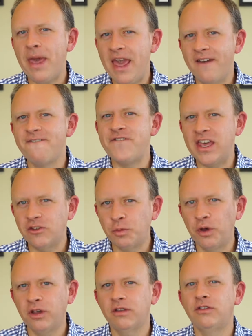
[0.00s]
paying
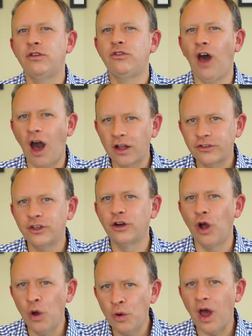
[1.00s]
Facebook to talk to
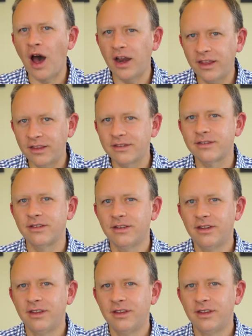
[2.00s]
your own audience?